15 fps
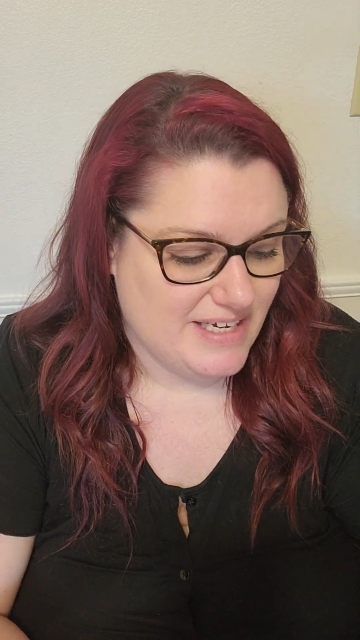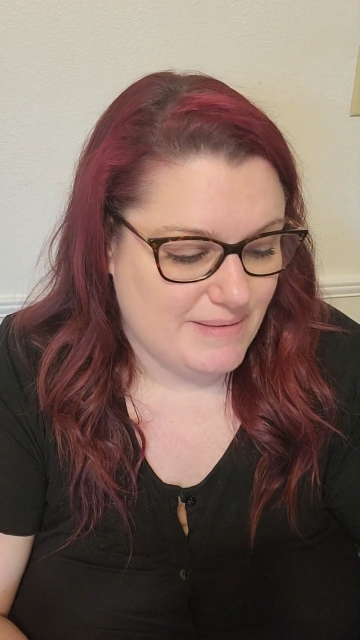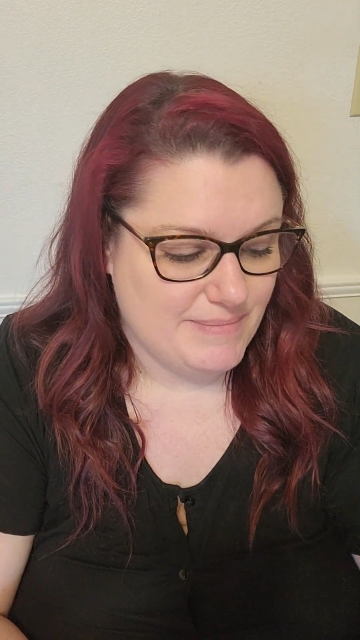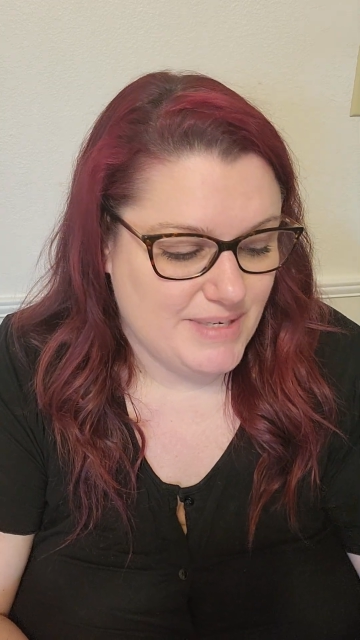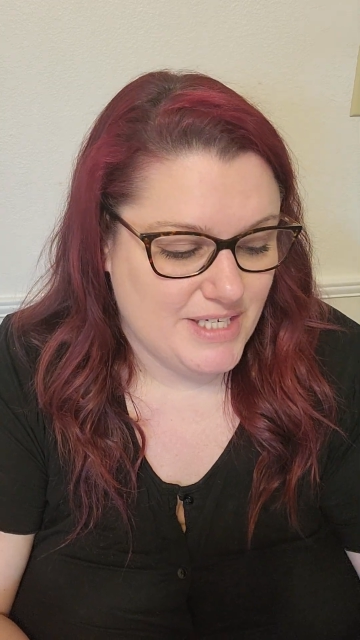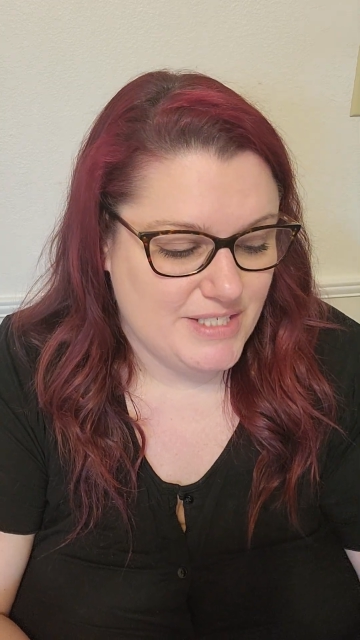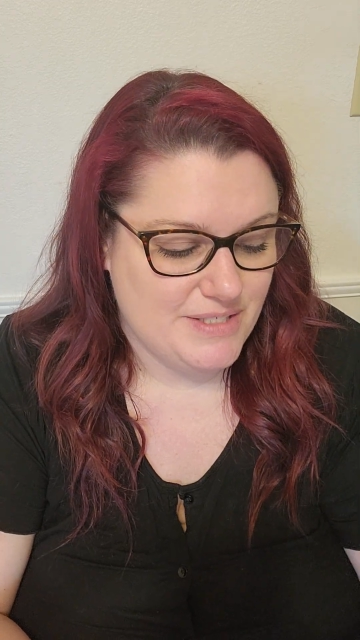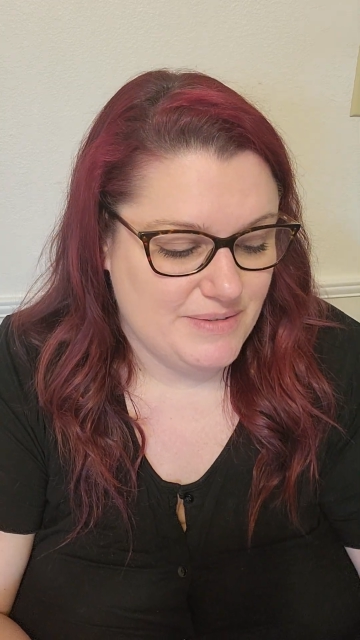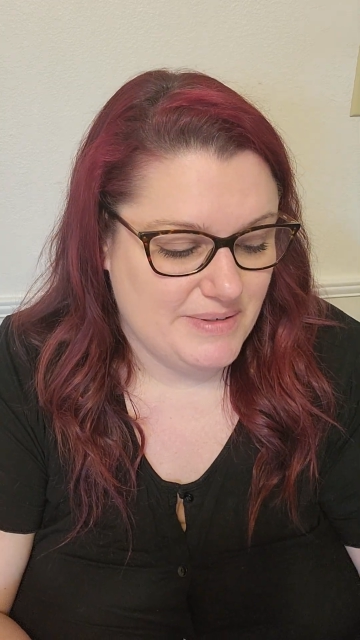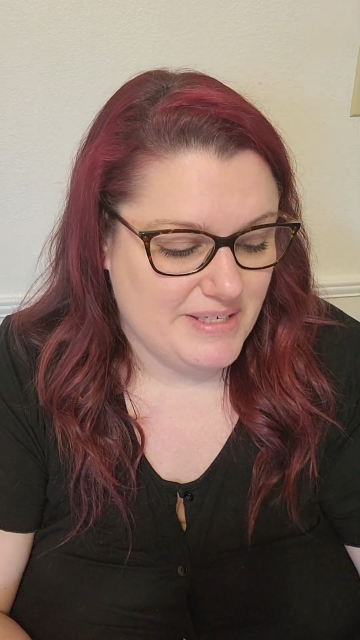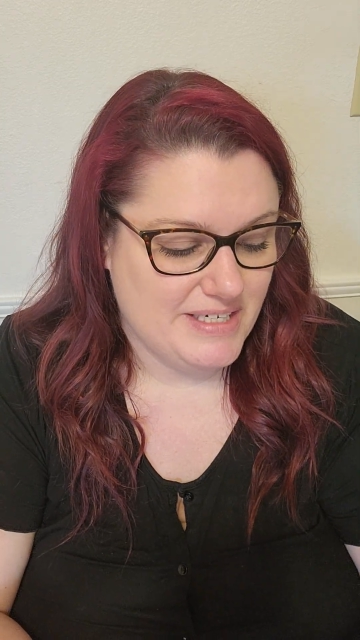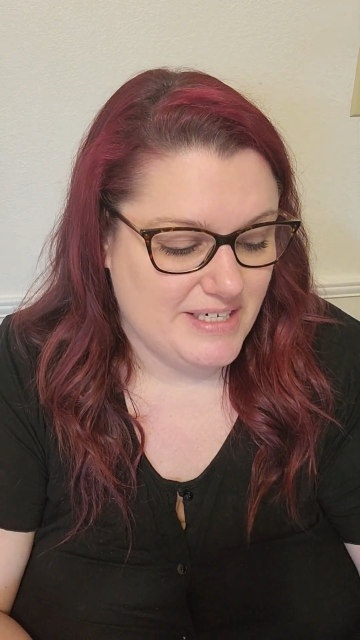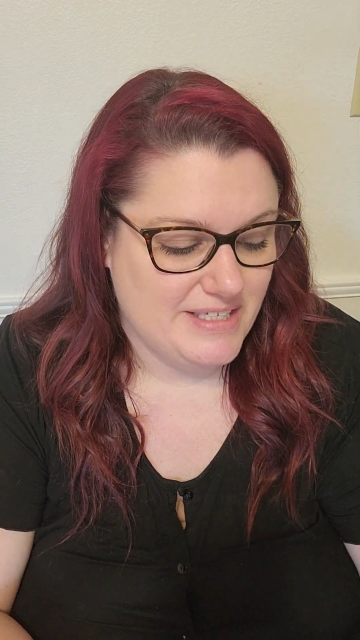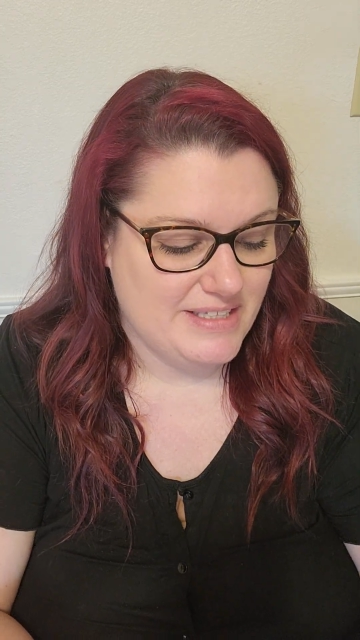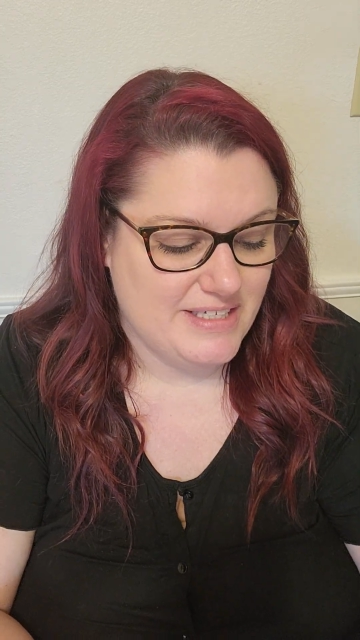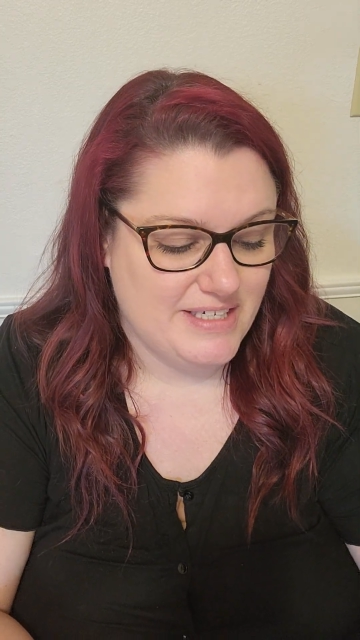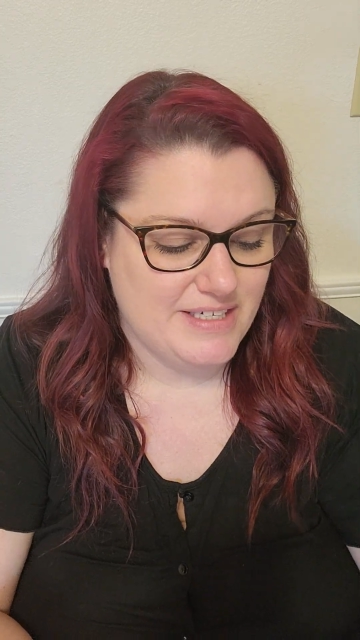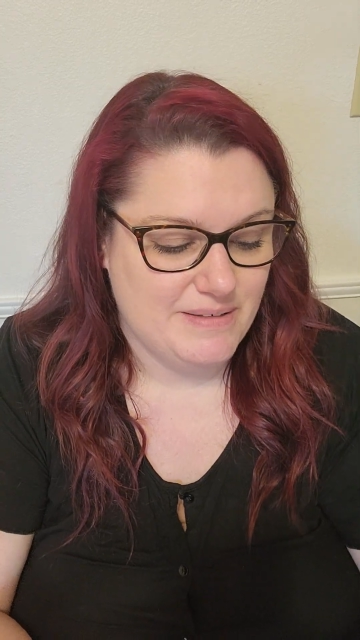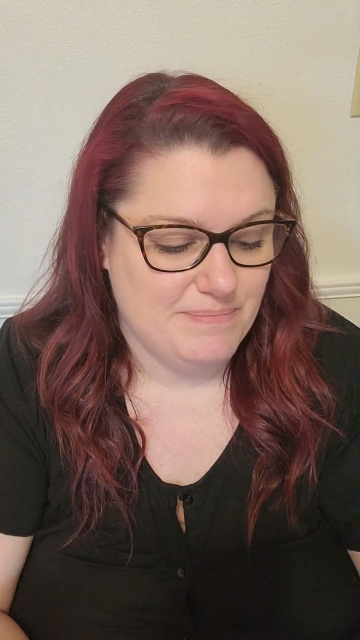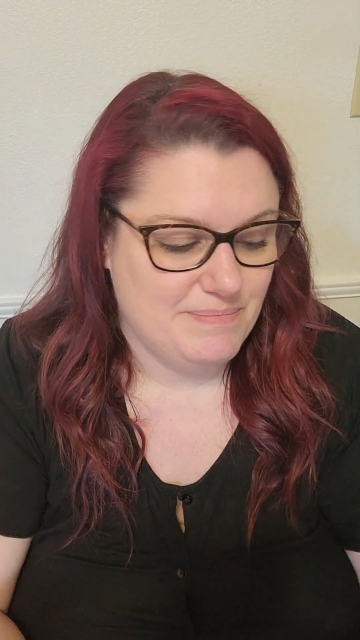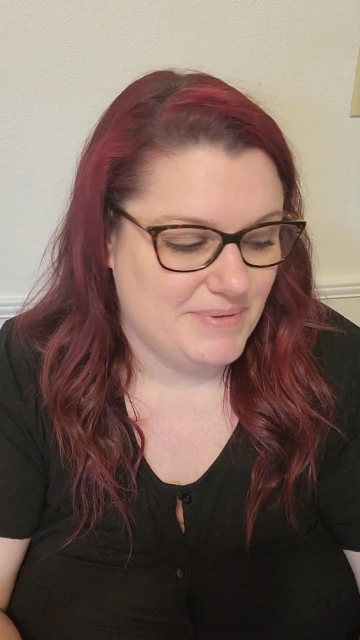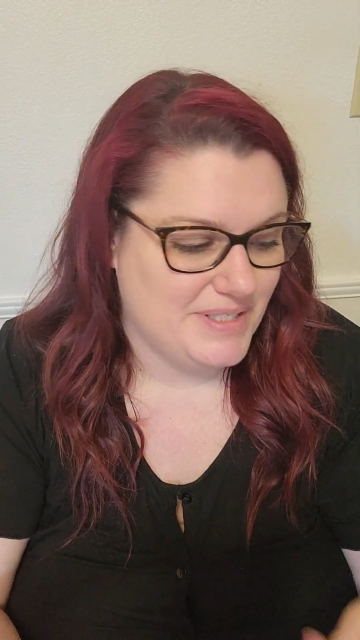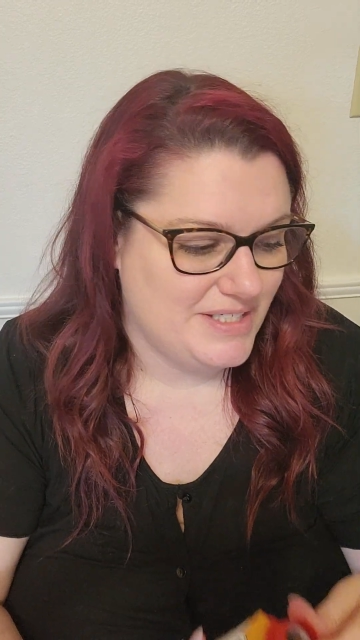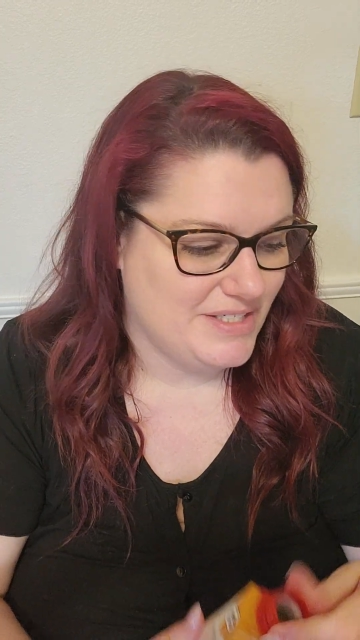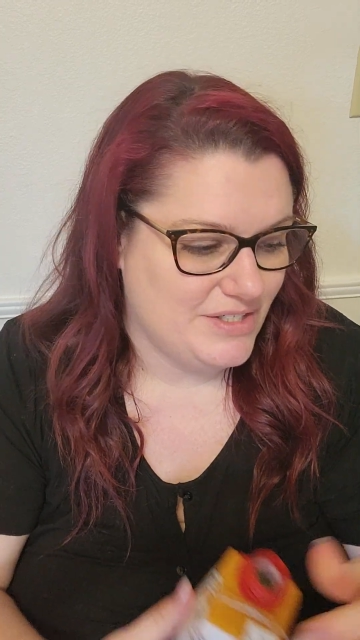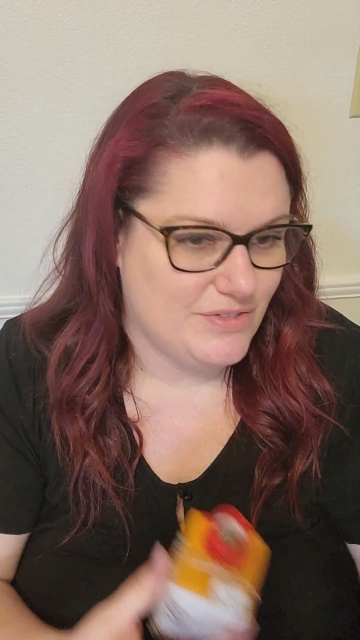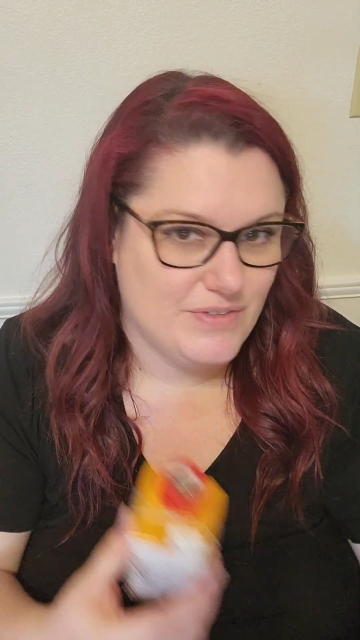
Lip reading: I'm not doing anything but